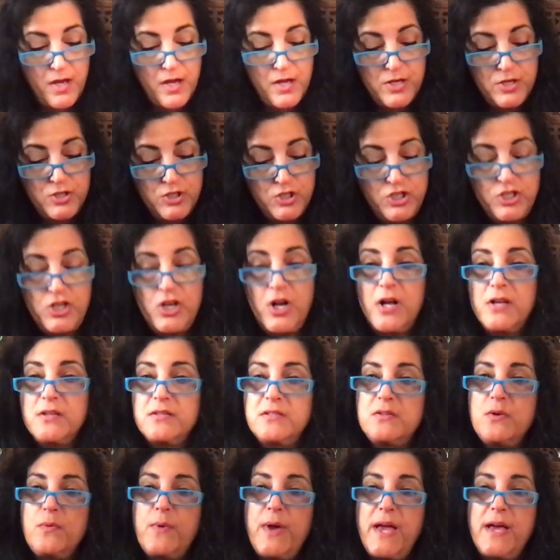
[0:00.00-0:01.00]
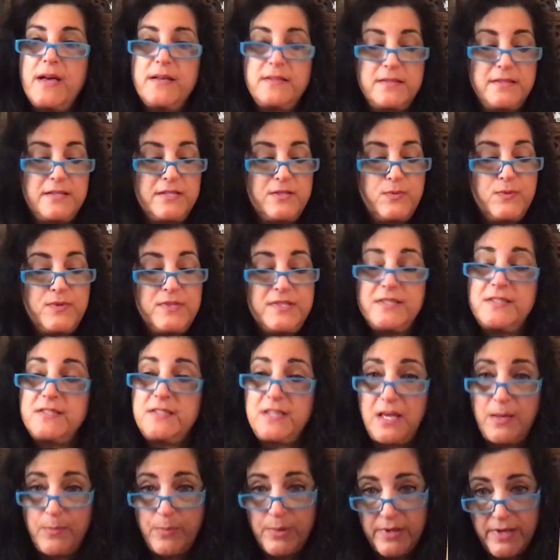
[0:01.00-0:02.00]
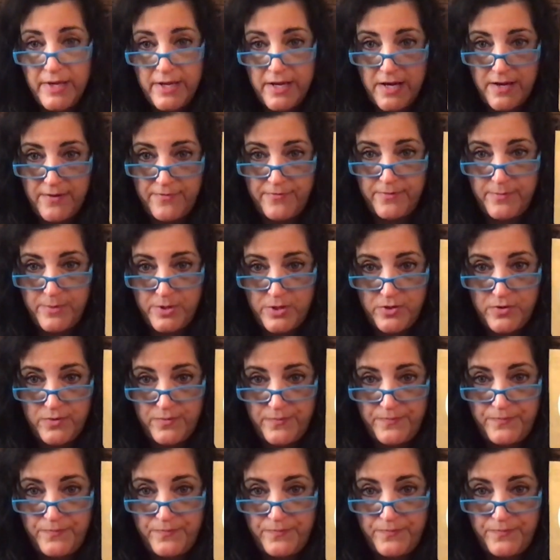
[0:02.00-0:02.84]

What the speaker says: She also has, this was a sample I got from her,